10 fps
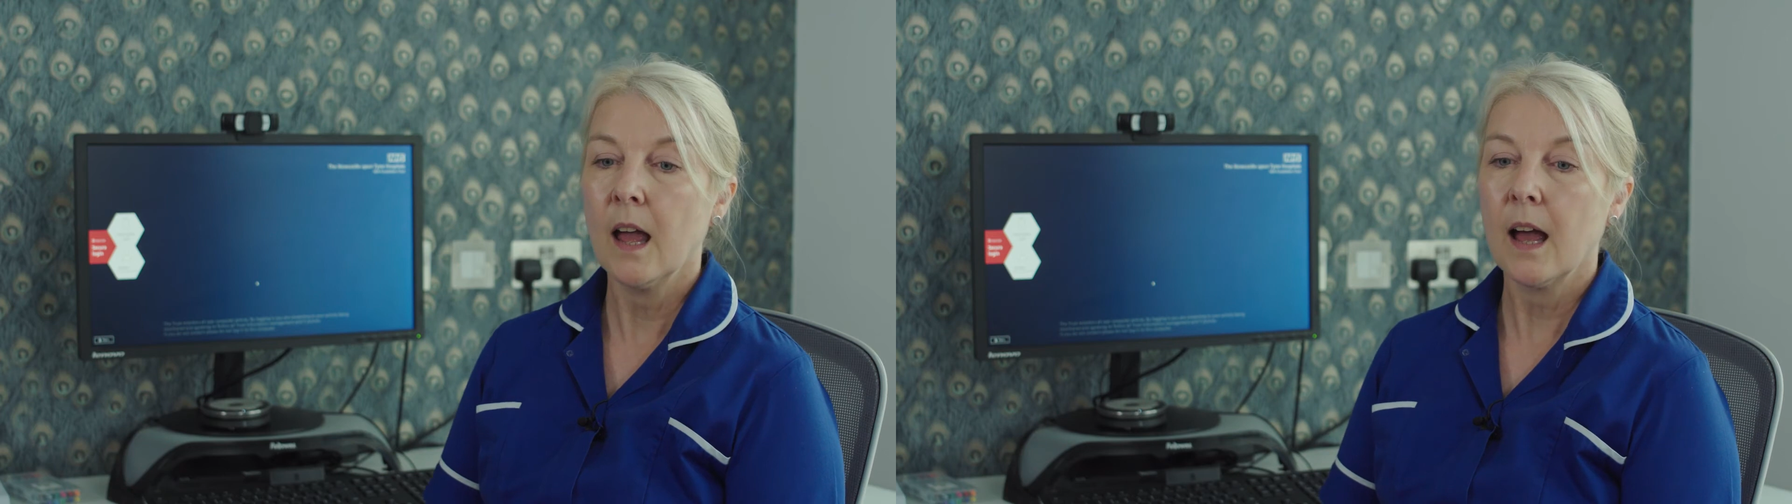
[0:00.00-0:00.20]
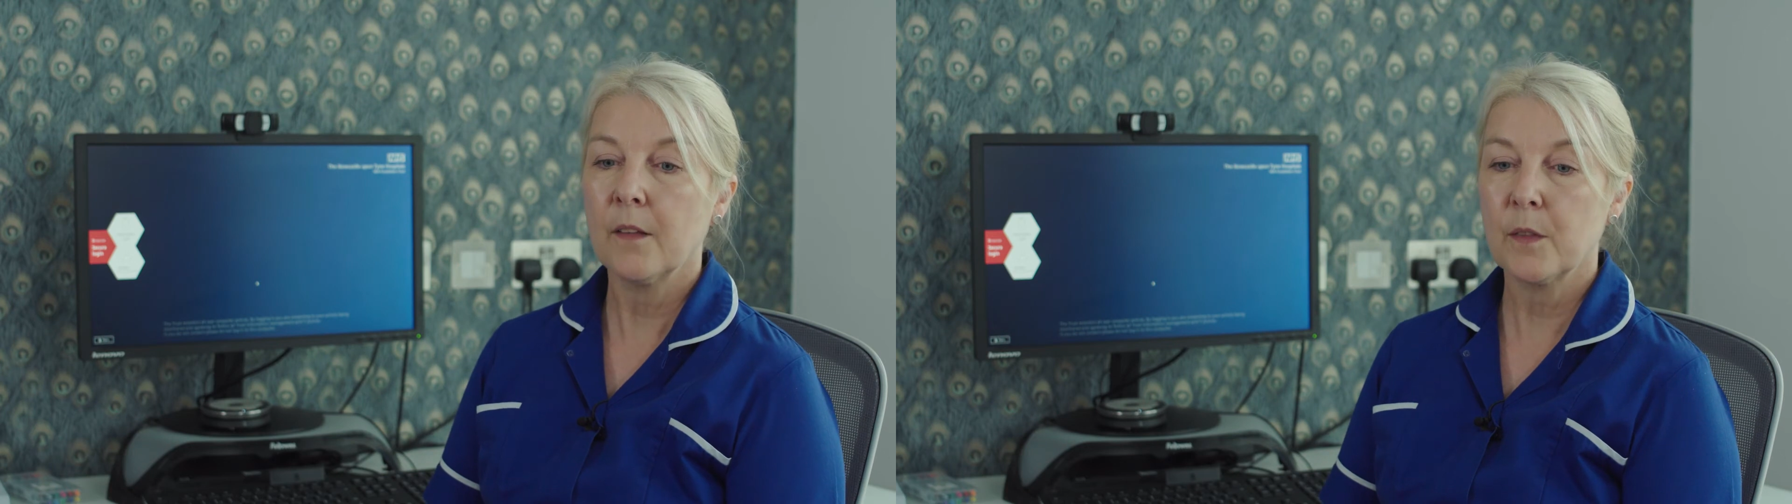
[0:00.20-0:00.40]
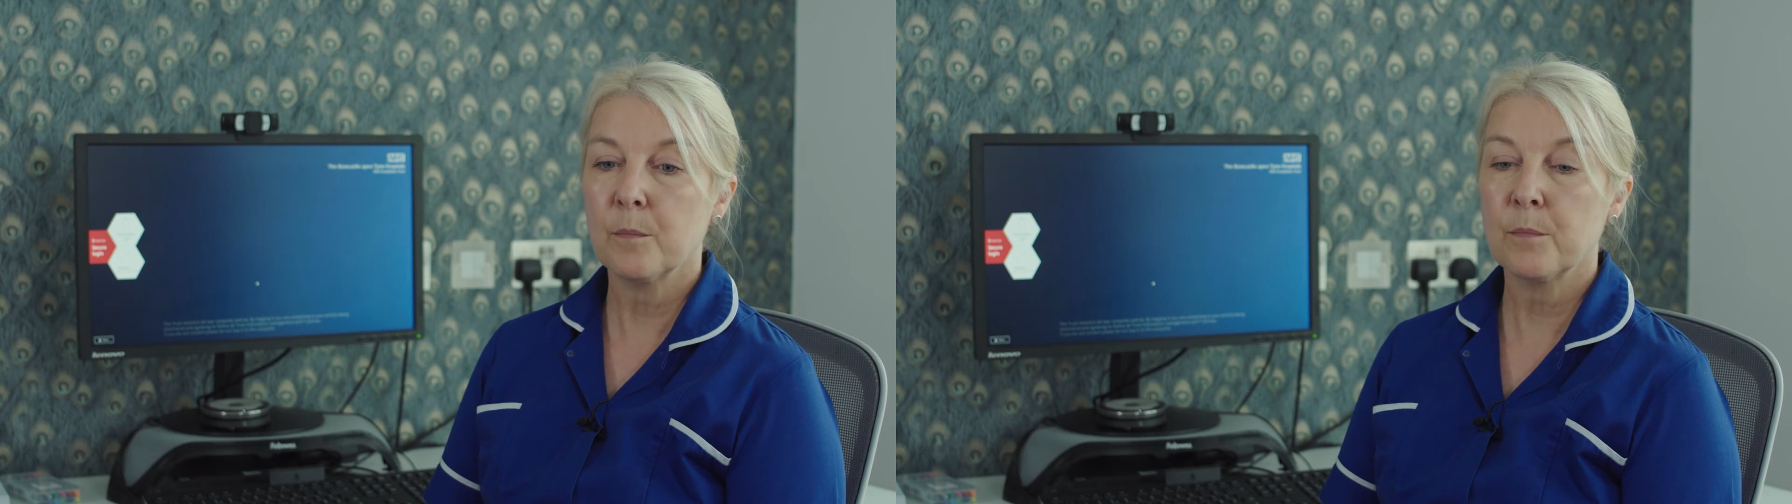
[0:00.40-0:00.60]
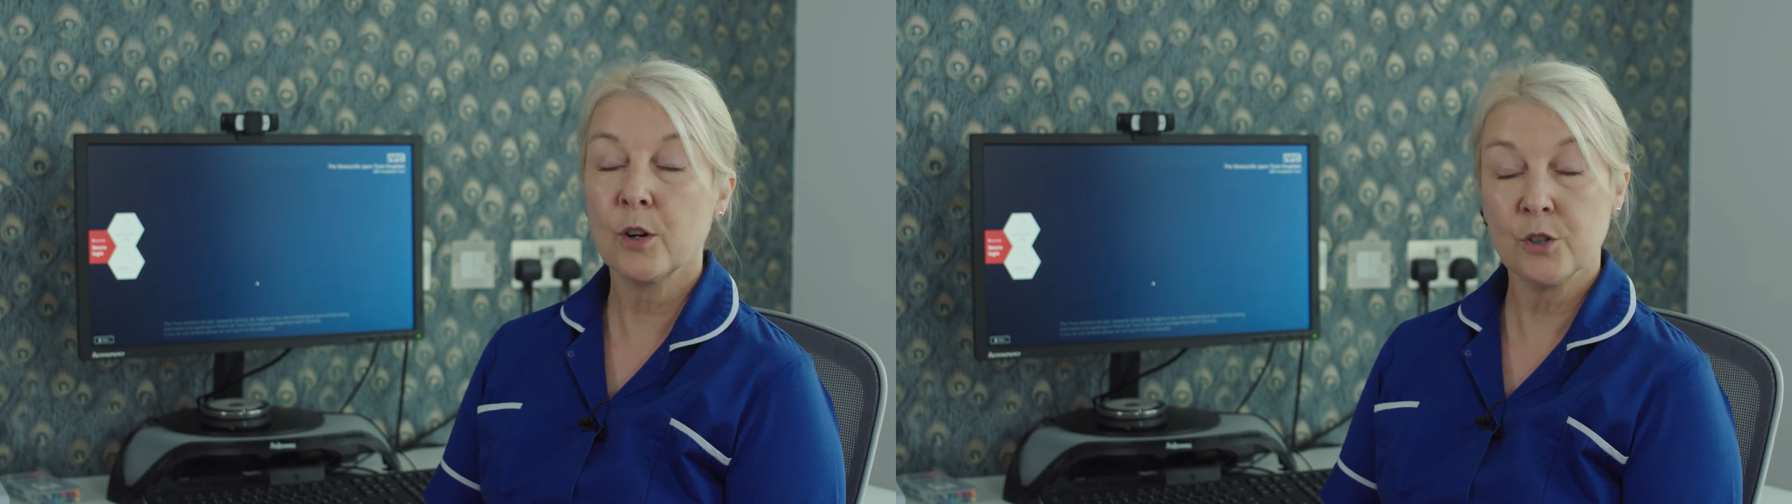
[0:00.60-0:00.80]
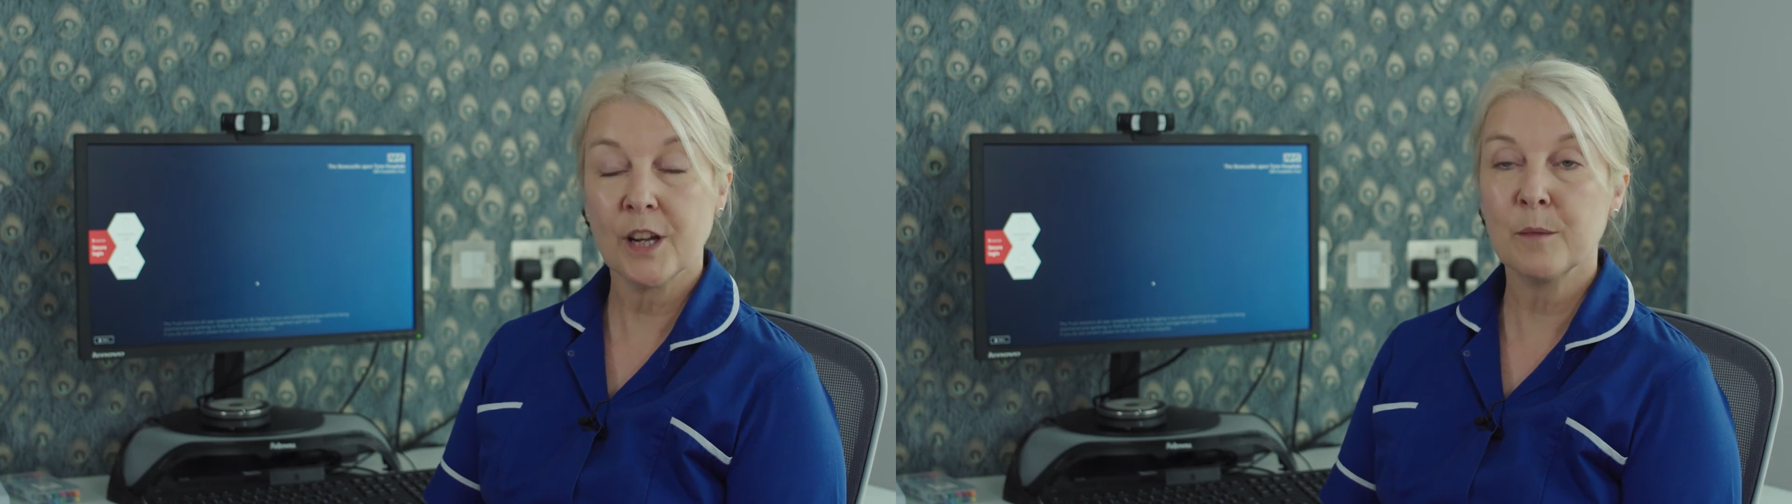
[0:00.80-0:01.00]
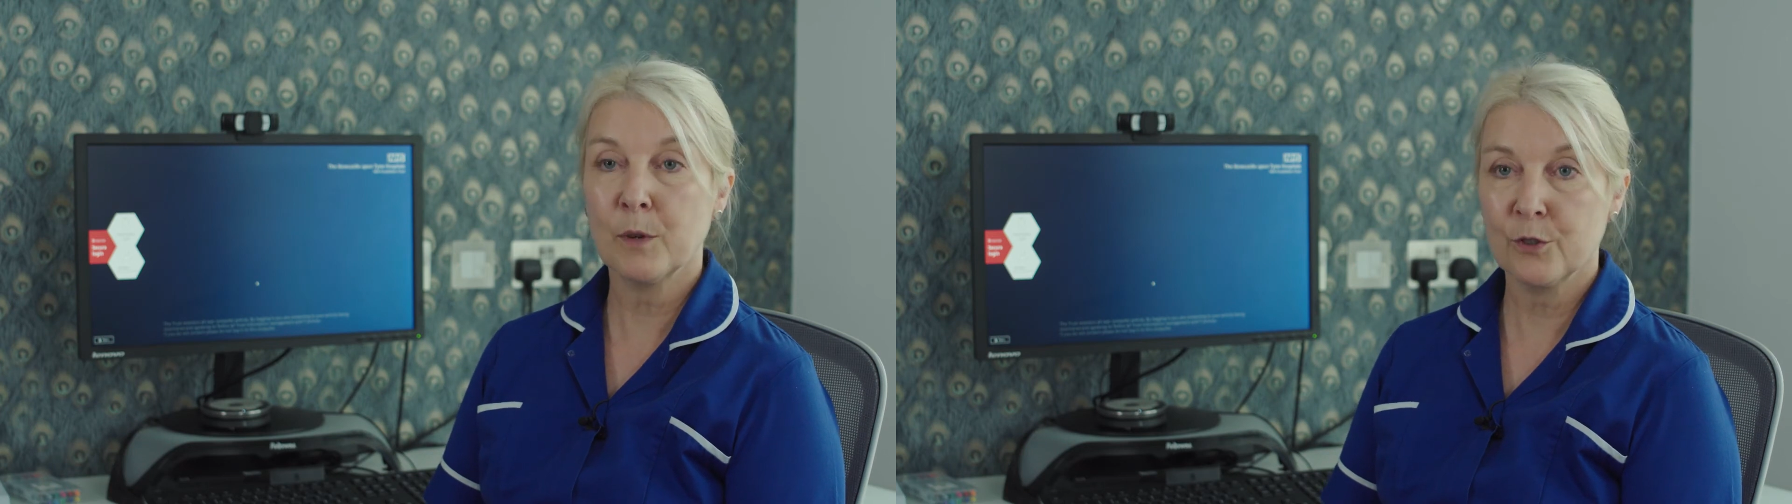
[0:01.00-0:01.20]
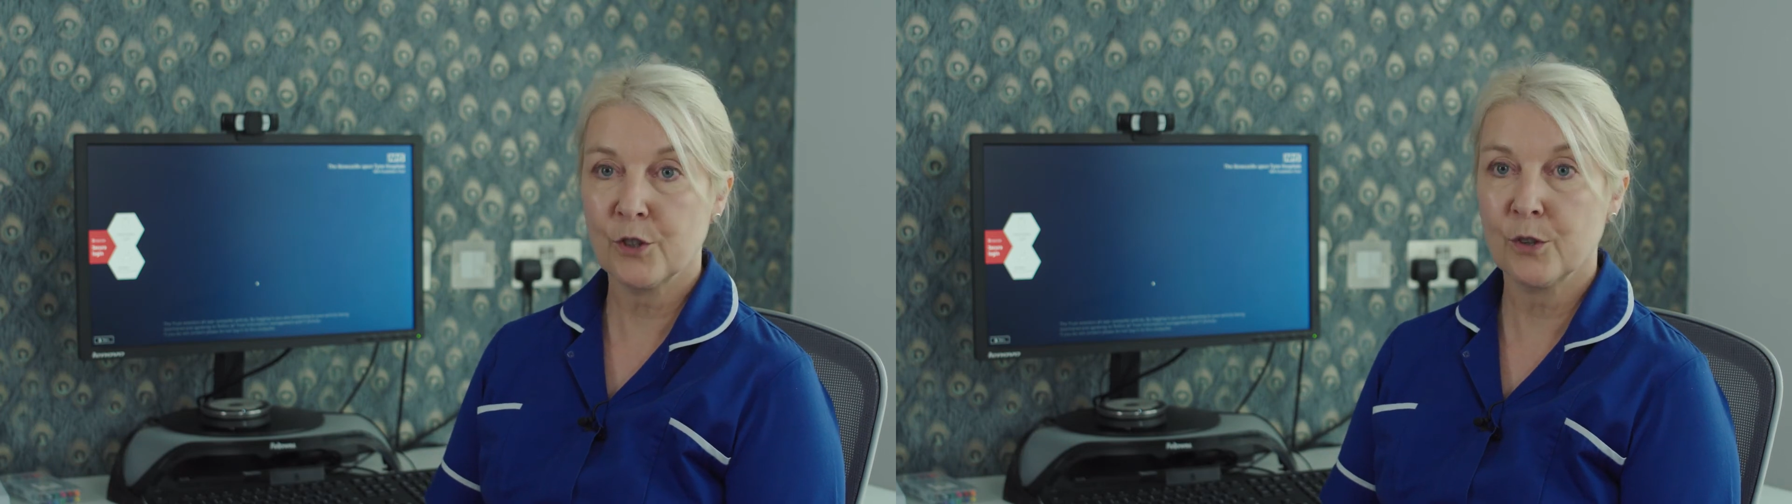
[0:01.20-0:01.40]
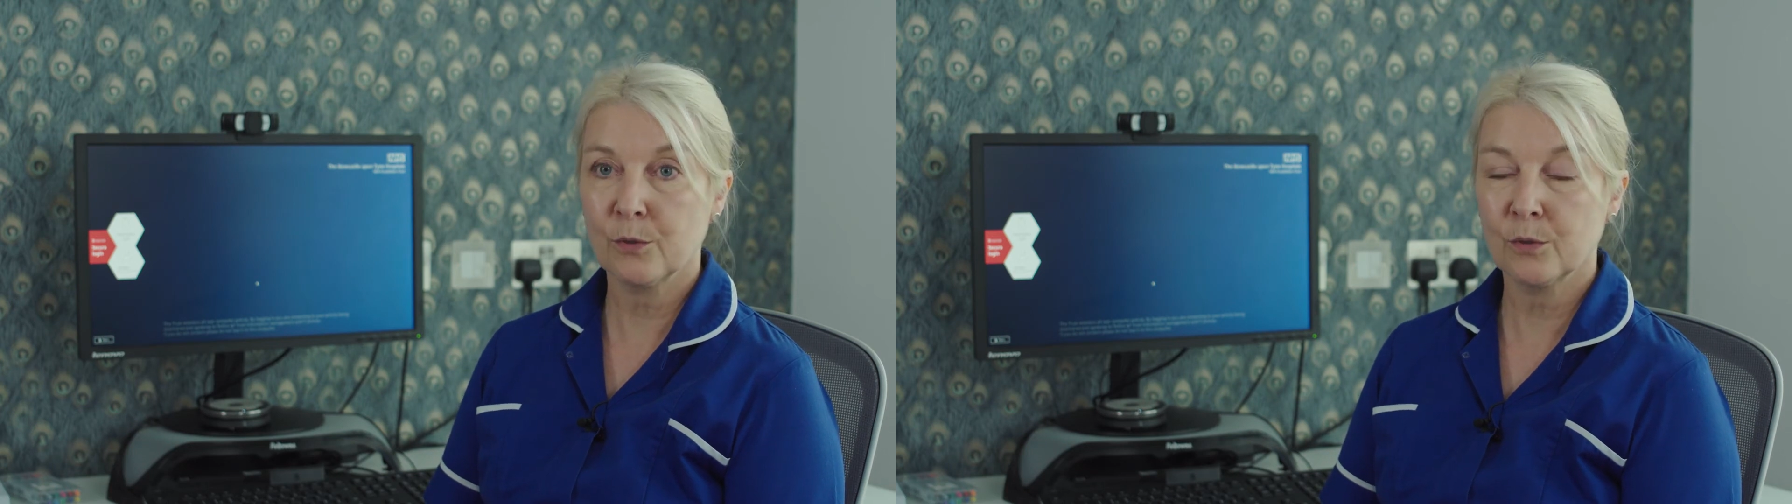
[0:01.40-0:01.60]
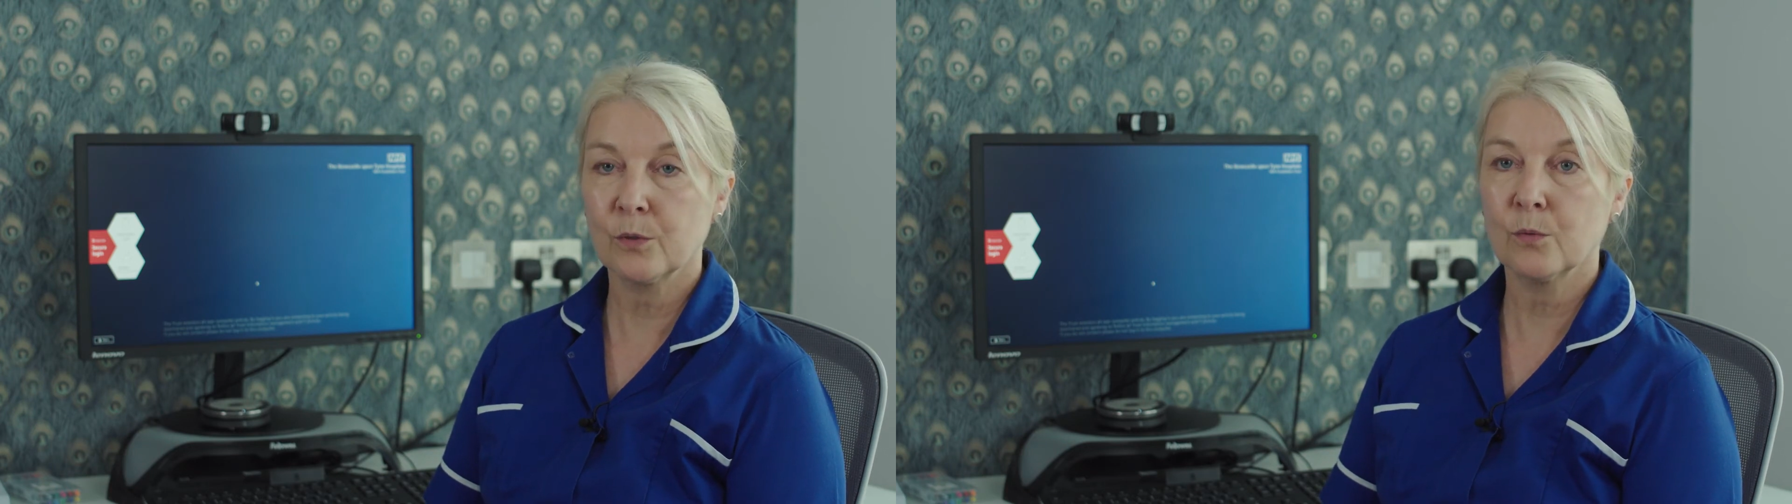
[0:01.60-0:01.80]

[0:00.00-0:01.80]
And the project module